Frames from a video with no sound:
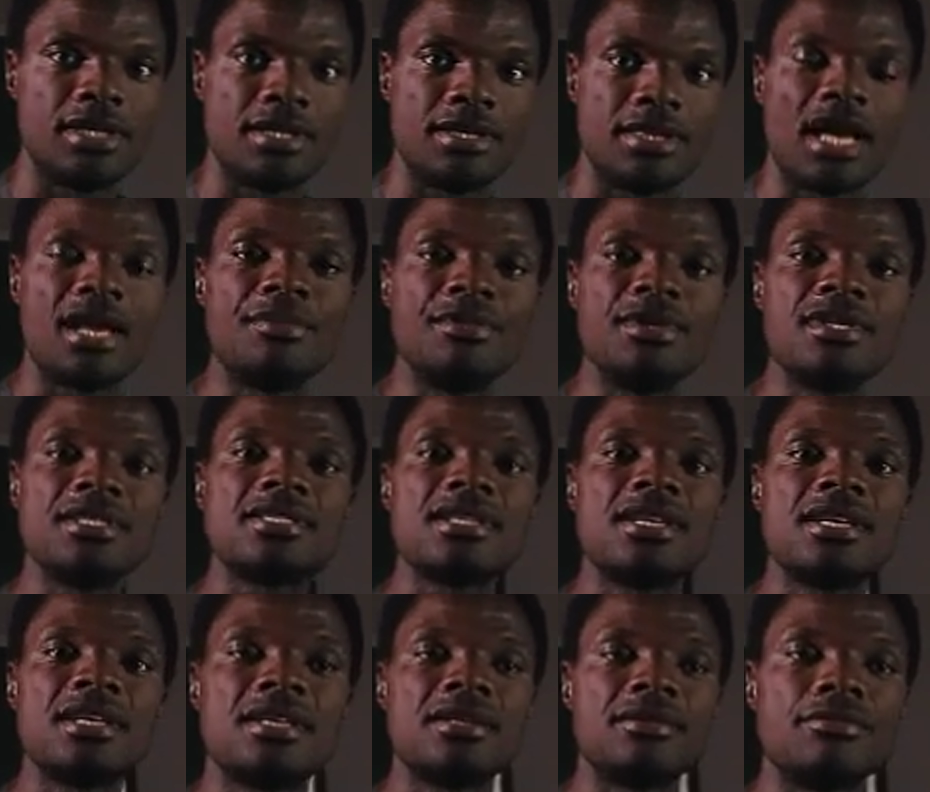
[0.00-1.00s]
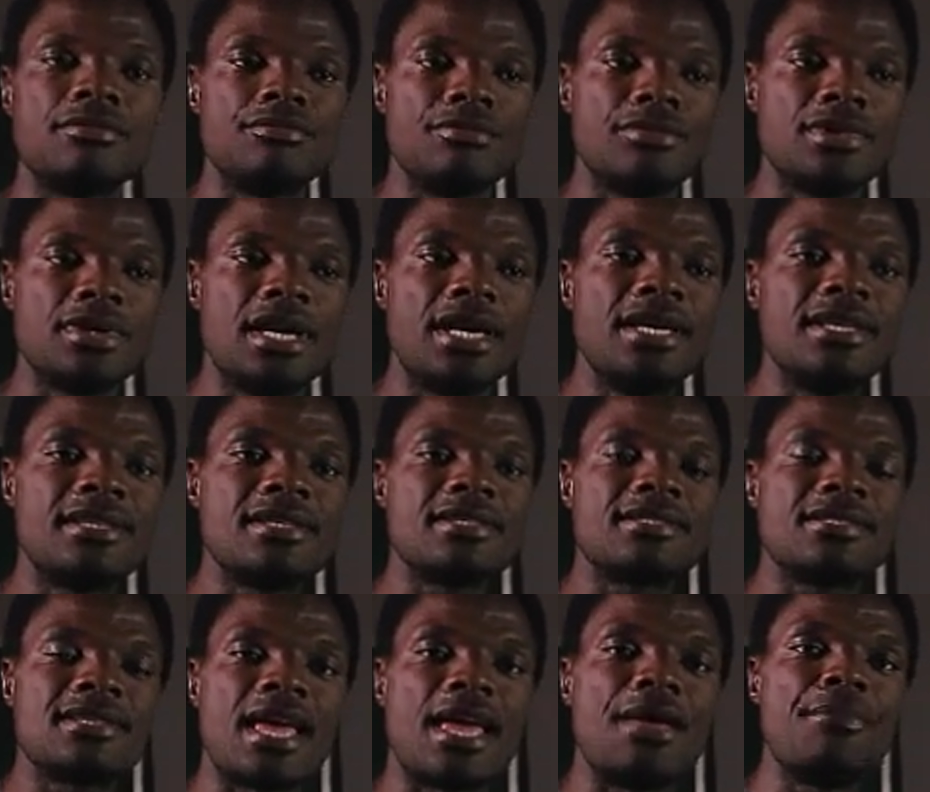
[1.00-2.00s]
That means it
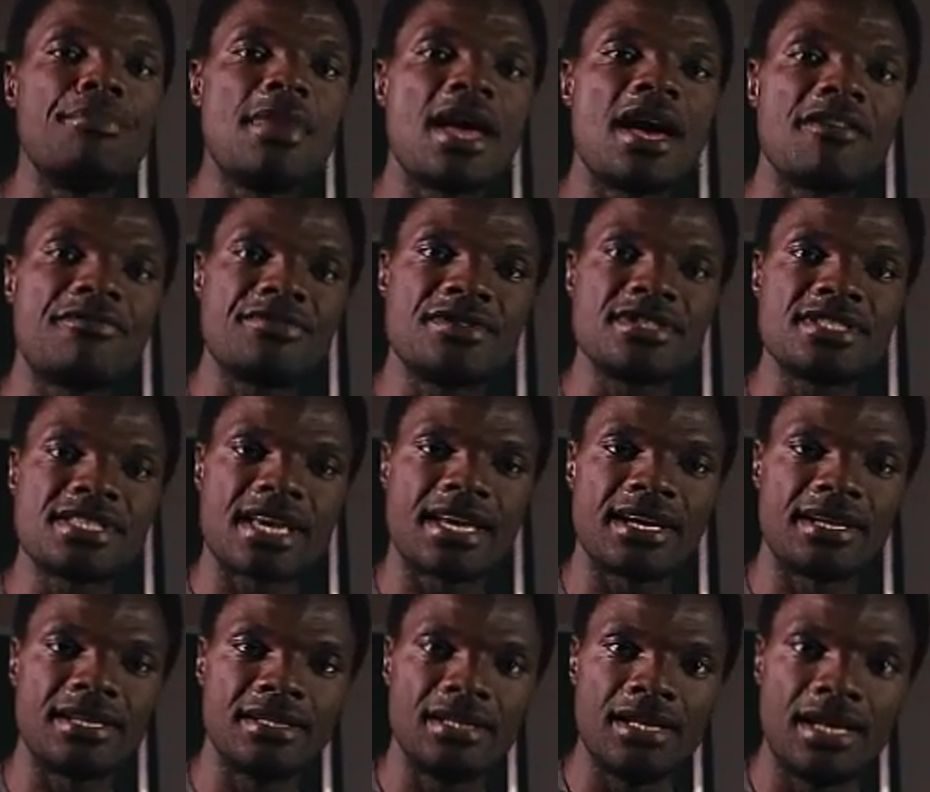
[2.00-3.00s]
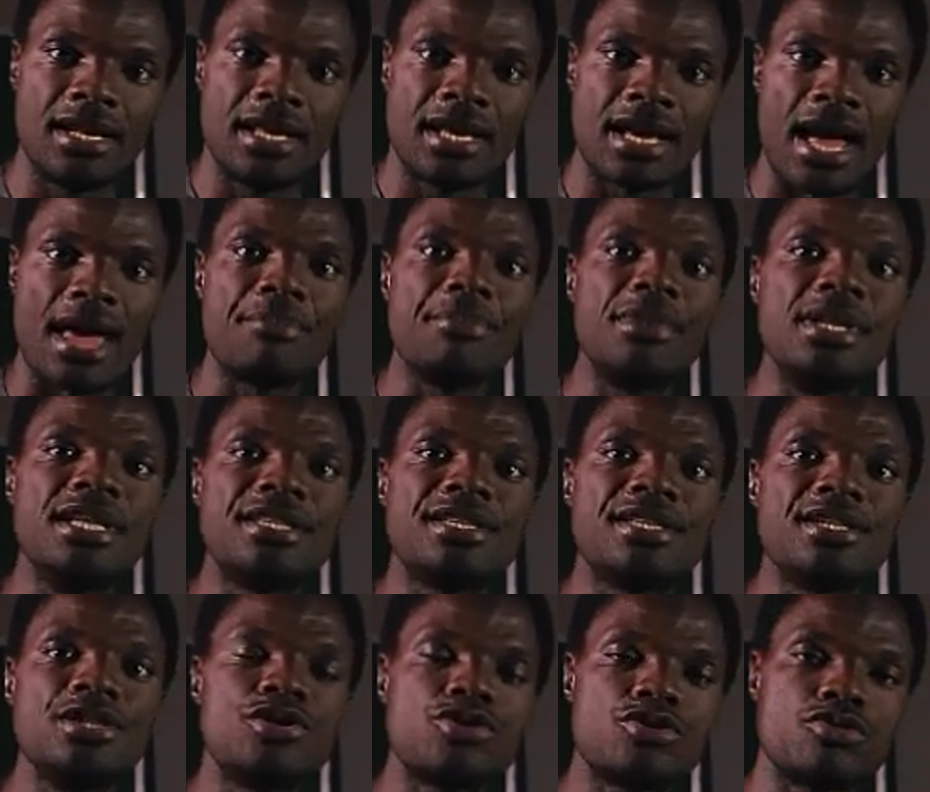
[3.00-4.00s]
is a mere physical
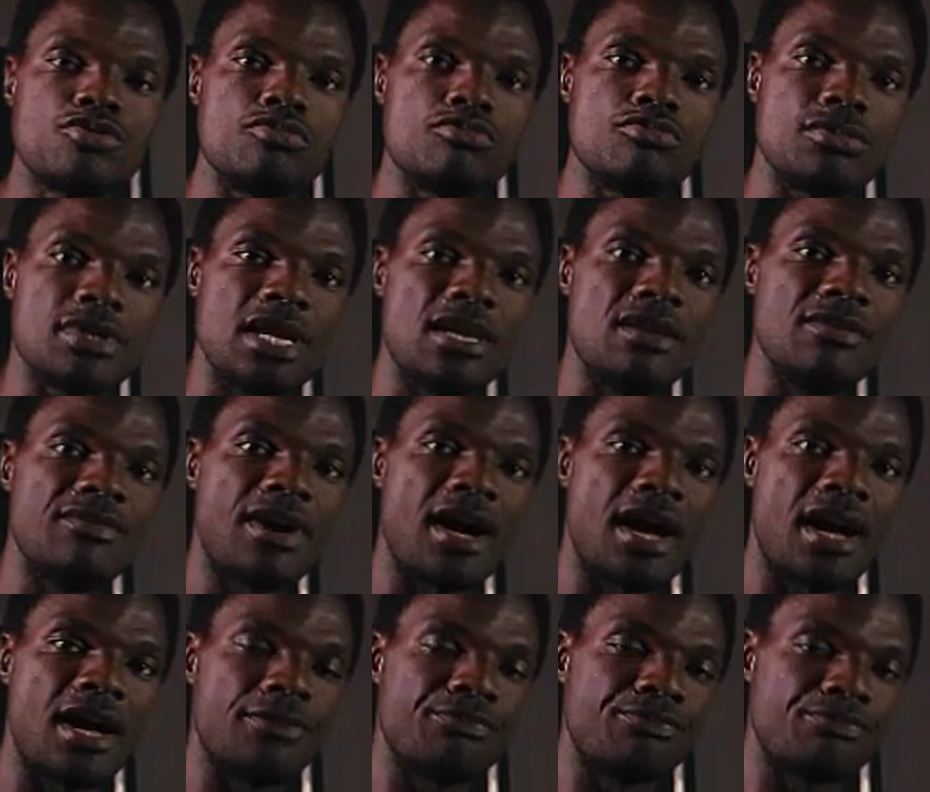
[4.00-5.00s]
ability to deliver